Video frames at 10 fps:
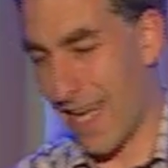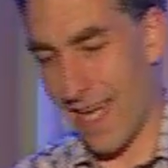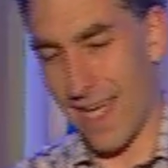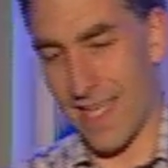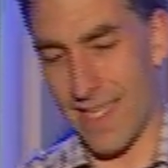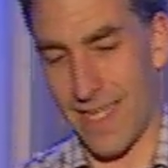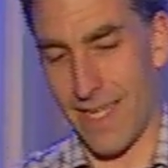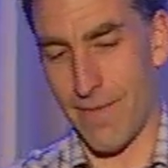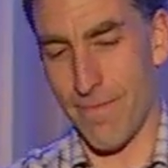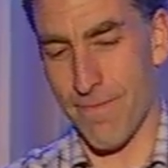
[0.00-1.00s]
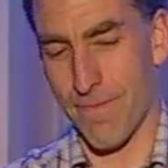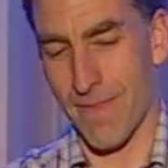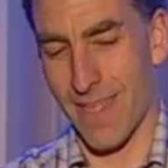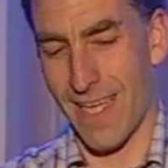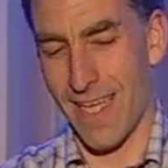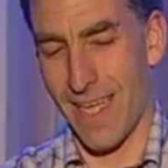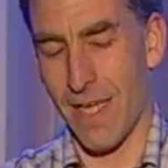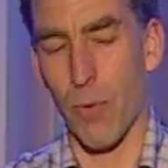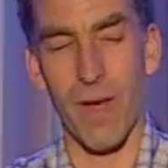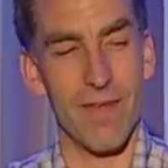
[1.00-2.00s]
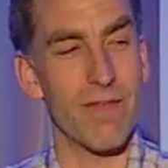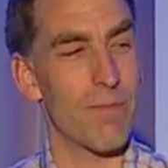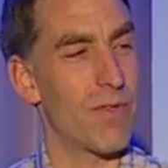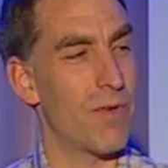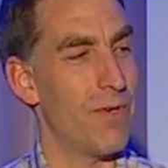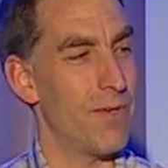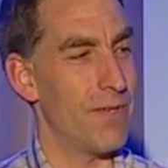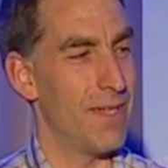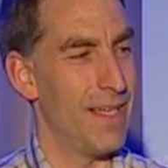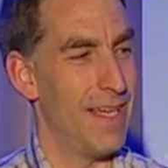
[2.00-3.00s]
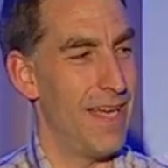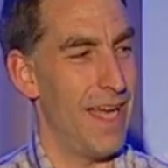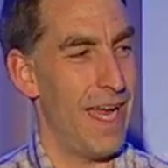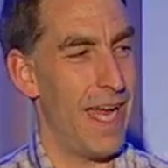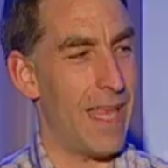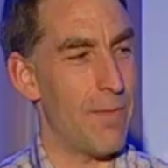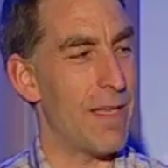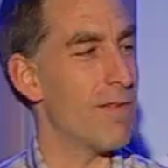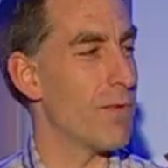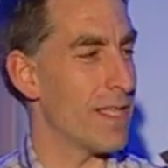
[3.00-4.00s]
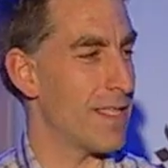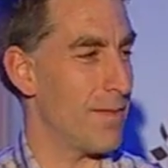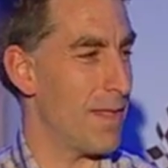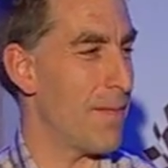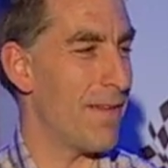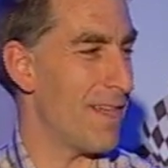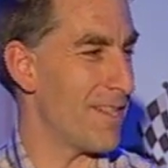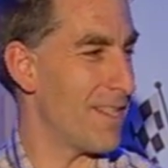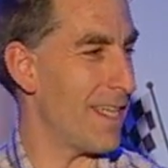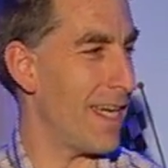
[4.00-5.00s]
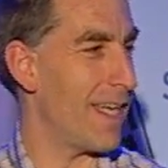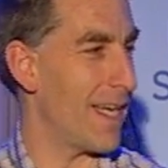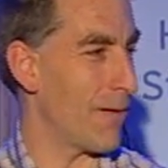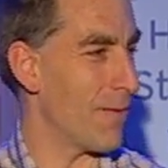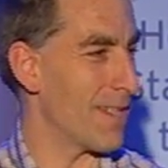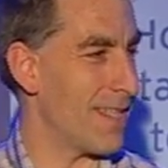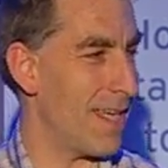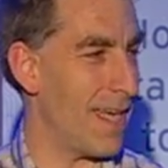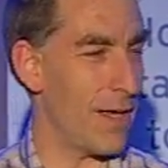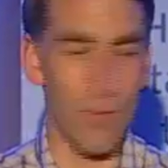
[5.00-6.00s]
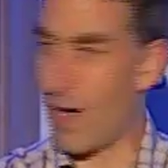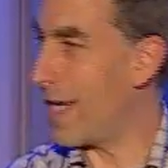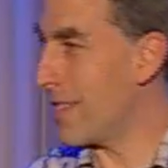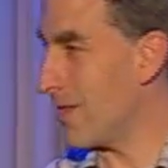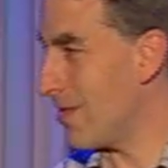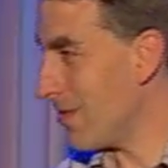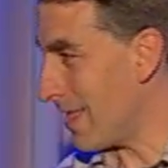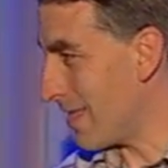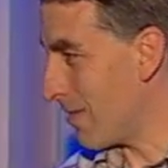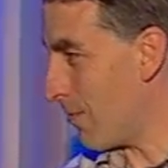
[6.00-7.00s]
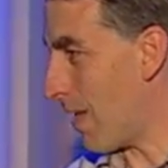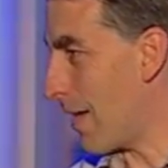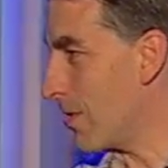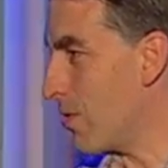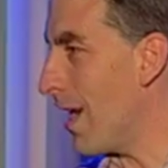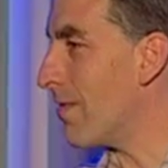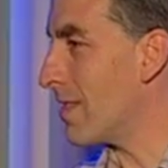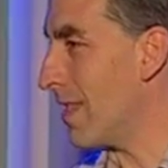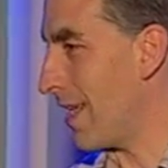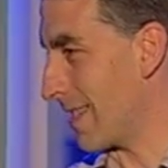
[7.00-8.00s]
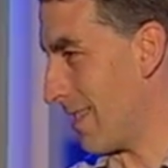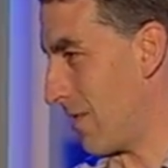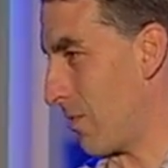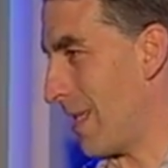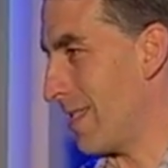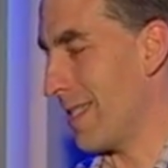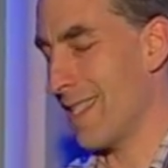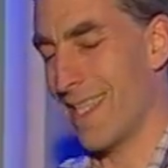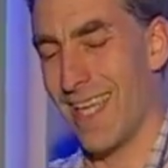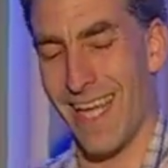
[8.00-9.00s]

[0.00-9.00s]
And he'll wave them through. And the men of wisdom and the men of understanding will say, why did you do this? Why would you ever take such wretches?